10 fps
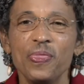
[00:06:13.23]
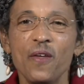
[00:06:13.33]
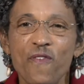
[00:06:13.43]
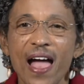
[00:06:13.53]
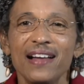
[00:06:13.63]

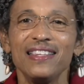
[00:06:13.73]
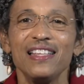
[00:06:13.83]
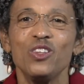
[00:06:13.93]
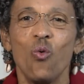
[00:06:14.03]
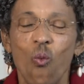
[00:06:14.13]
the fact
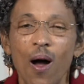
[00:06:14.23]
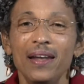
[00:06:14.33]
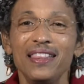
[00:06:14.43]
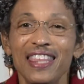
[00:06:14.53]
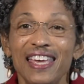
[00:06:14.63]
that the
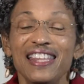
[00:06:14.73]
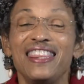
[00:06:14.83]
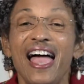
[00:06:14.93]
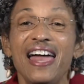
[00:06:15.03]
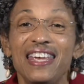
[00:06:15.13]
one thing
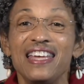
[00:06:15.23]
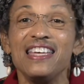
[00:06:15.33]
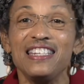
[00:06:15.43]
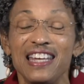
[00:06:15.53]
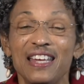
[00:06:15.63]
that
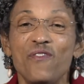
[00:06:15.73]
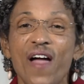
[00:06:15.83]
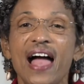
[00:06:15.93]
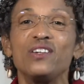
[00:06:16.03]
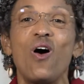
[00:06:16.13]
is, in
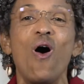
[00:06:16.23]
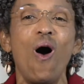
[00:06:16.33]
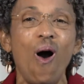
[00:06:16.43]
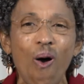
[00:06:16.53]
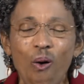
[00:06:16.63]
fact,
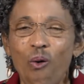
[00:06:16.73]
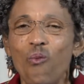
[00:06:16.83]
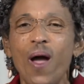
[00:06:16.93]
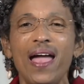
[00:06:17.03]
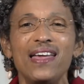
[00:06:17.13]

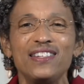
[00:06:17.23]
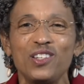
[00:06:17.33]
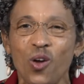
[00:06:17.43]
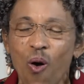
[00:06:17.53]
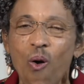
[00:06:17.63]

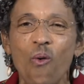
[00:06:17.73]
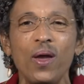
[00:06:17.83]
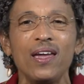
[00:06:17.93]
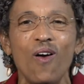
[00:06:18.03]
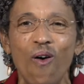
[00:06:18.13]
always
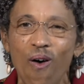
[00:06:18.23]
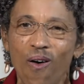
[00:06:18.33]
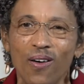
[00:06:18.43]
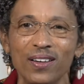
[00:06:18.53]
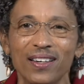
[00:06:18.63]
going
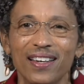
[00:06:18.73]
on